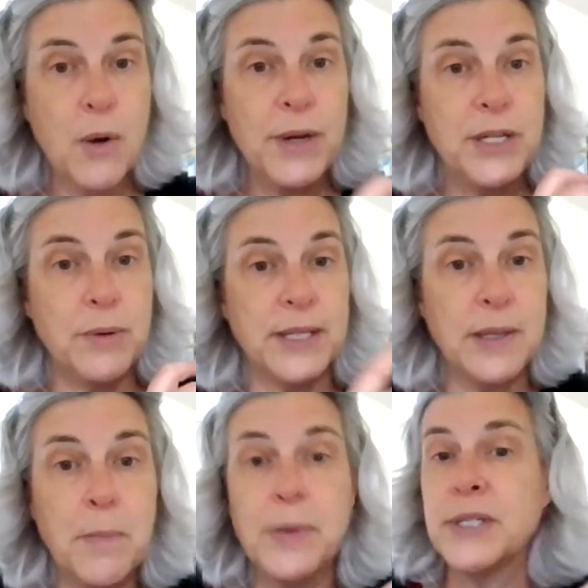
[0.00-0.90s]
we do a
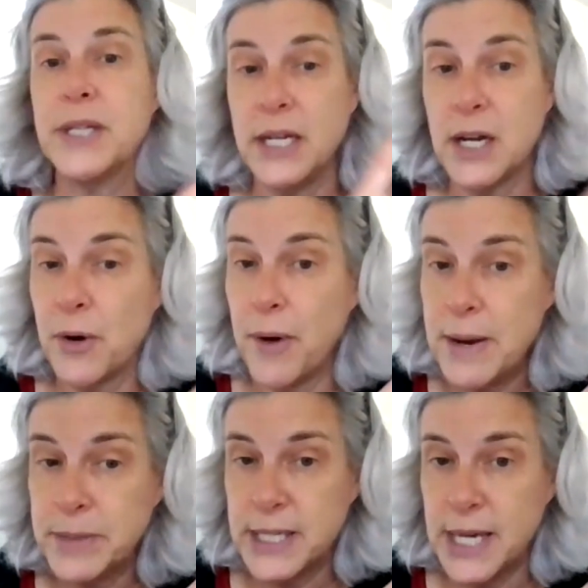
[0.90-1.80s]
simple stain and a
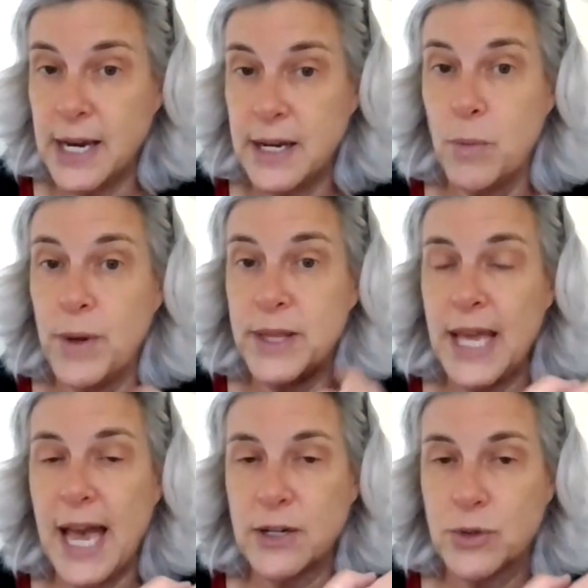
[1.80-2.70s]
gram stain with
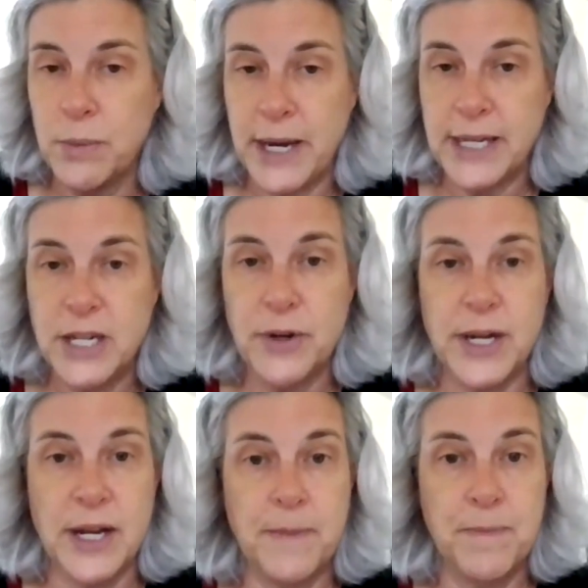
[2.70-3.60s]
the actual
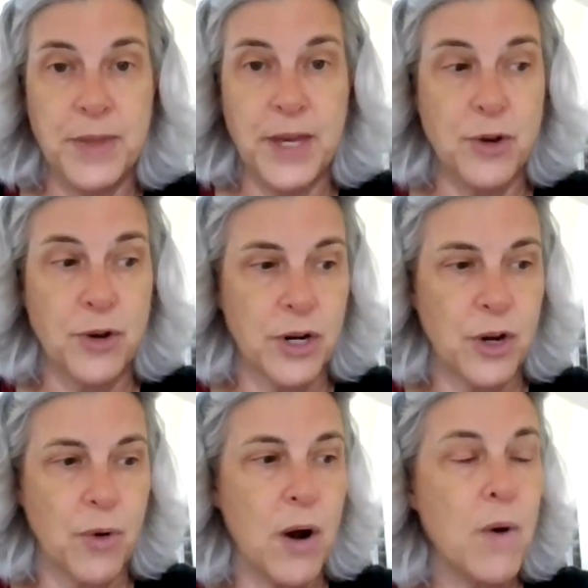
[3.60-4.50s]
bacteria that you're going to
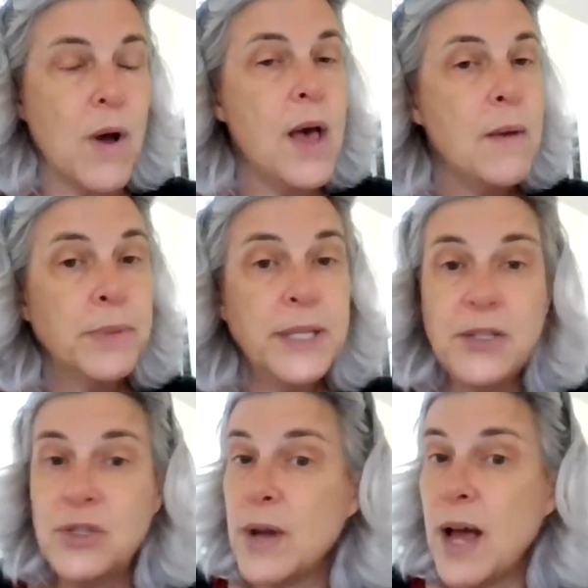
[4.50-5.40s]
grow.
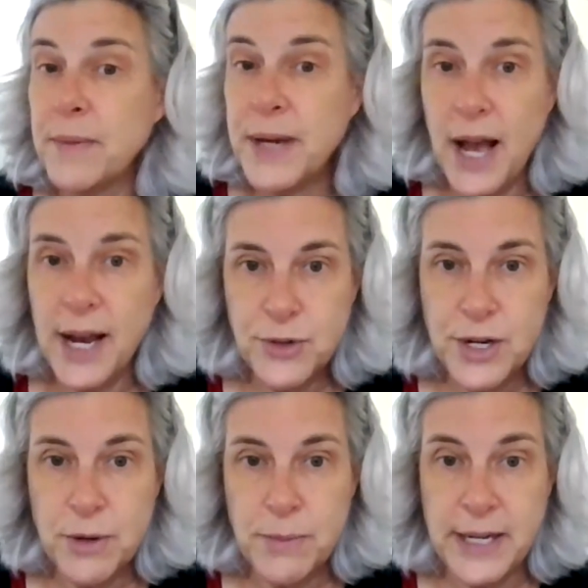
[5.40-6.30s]
Please do not
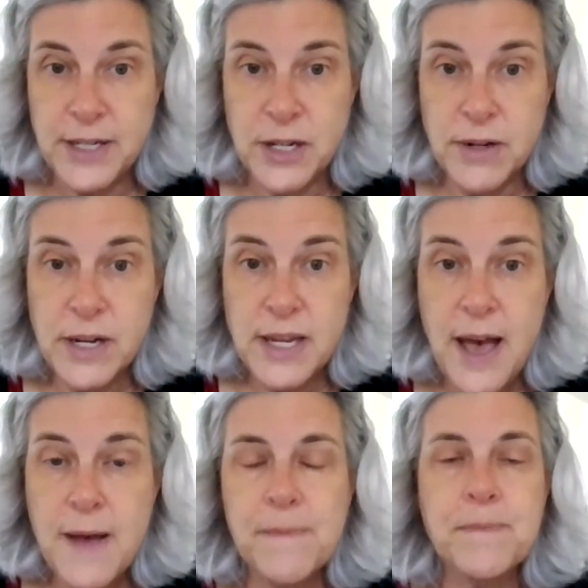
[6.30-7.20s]
rehydrate your bacteria
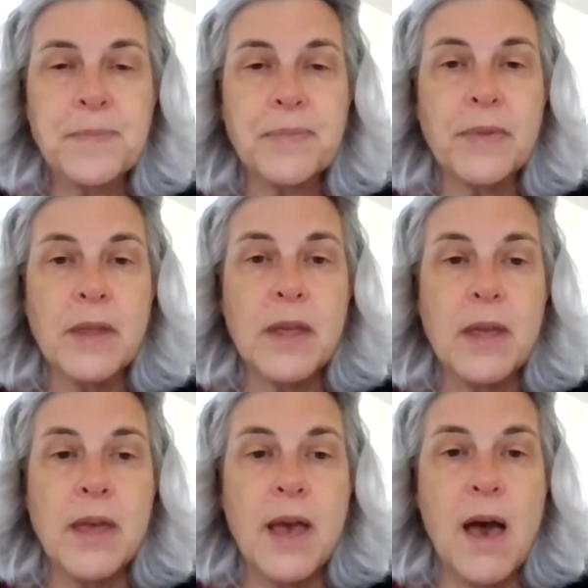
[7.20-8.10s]
yet,
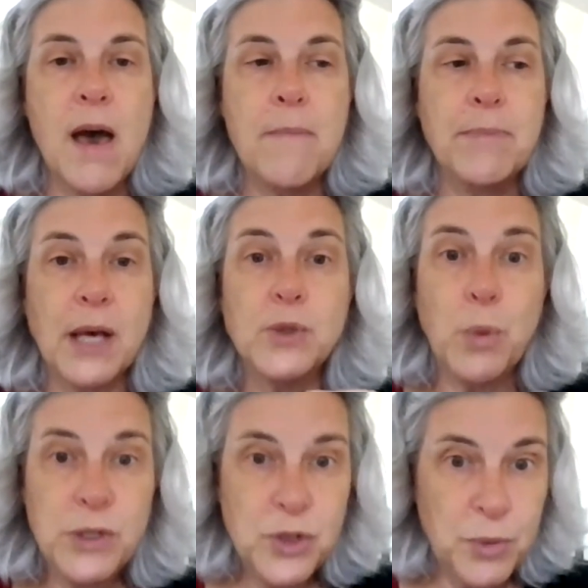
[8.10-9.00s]
because
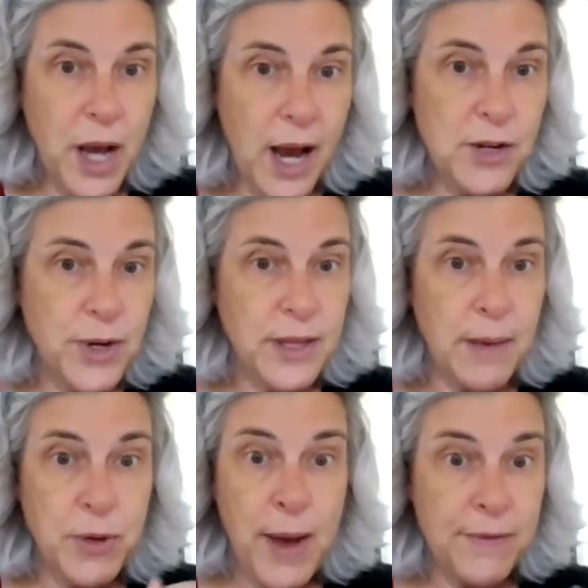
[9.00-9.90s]
once you rehydrate
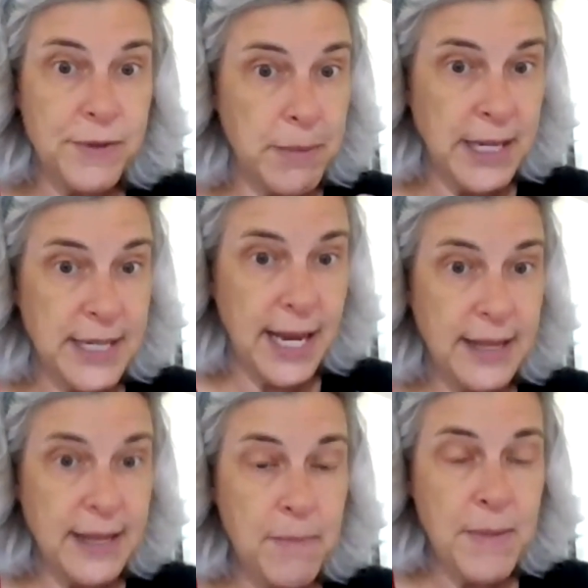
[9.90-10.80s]
them, you have to
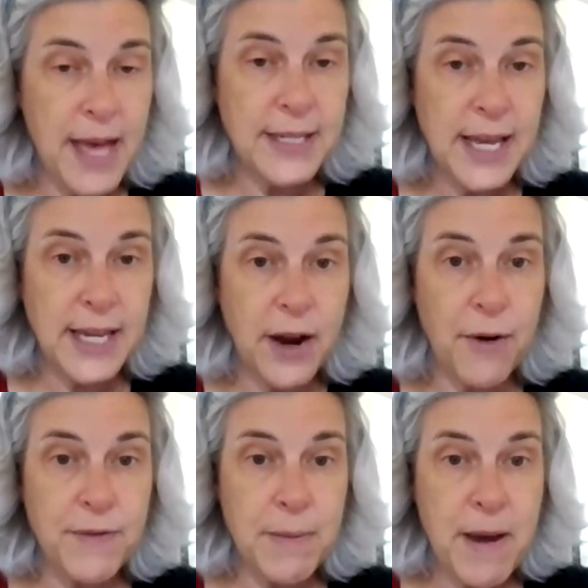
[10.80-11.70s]
maintain them and take
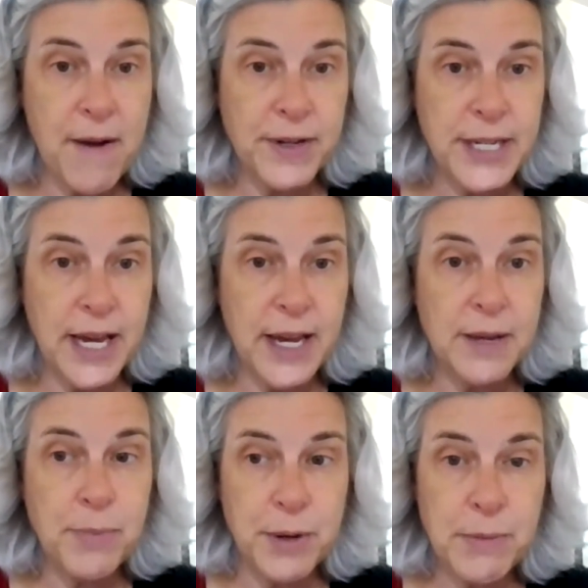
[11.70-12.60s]
care of them every
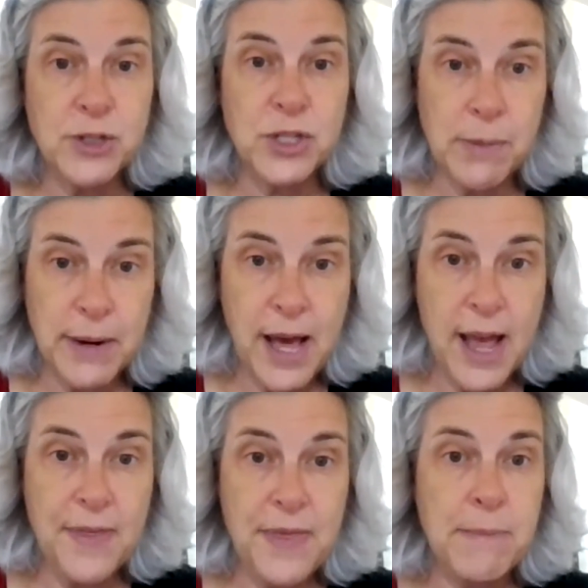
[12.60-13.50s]
day. Pretty much keep an
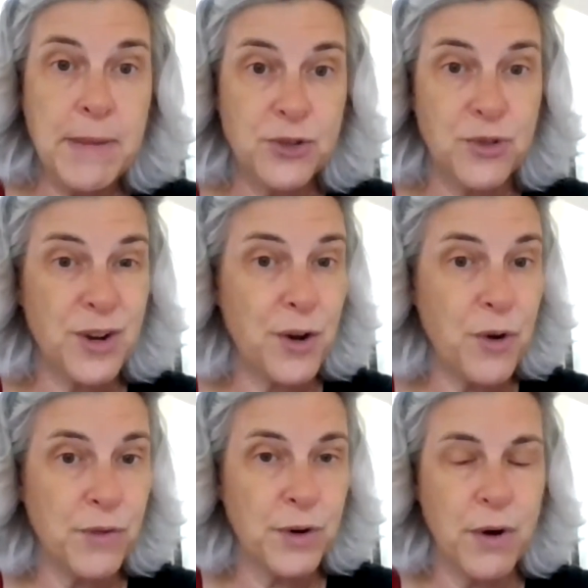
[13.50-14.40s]
eye on them, make sure they're not
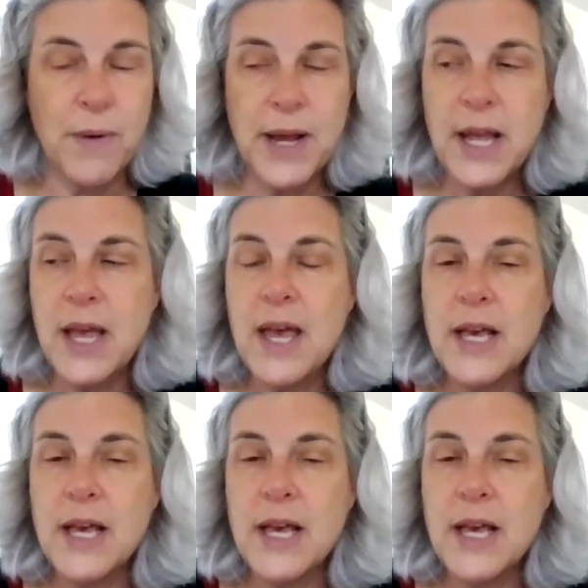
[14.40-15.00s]
overgrowing.